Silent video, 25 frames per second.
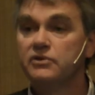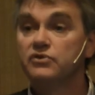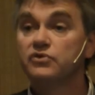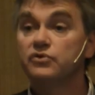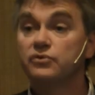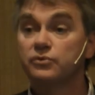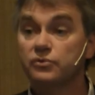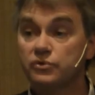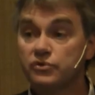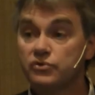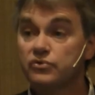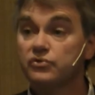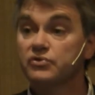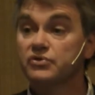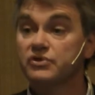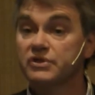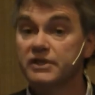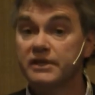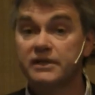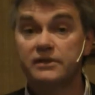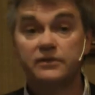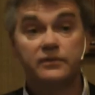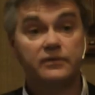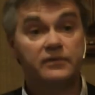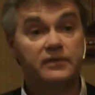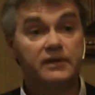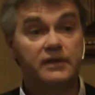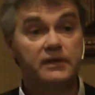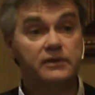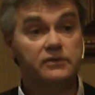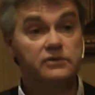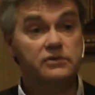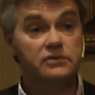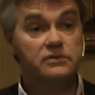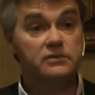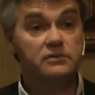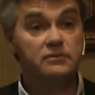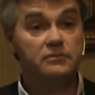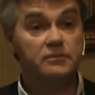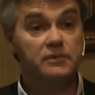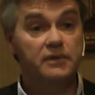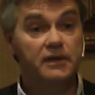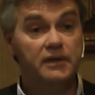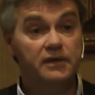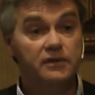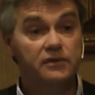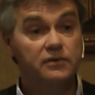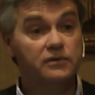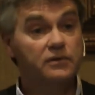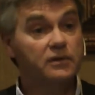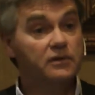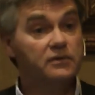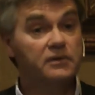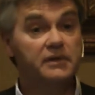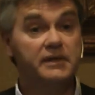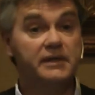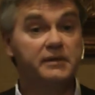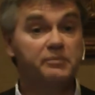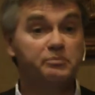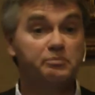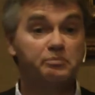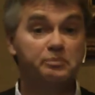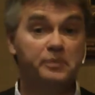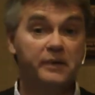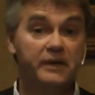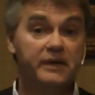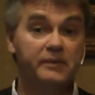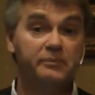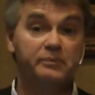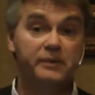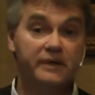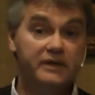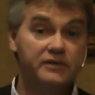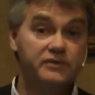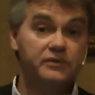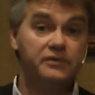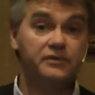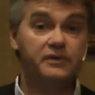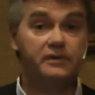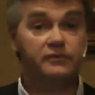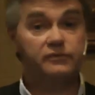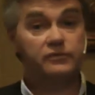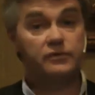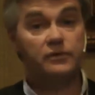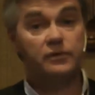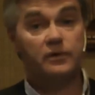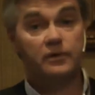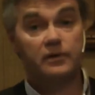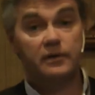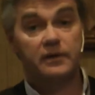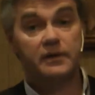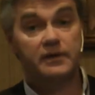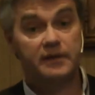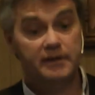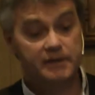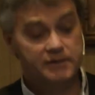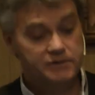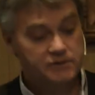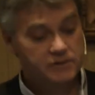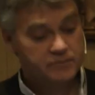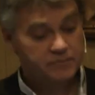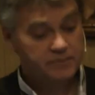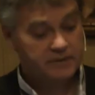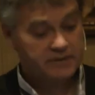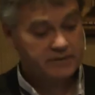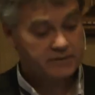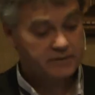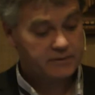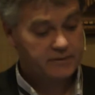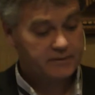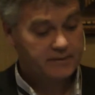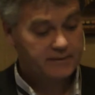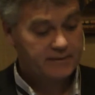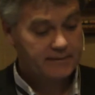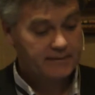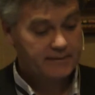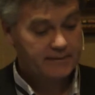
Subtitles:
to change things. You don't get paid better if you organize it better.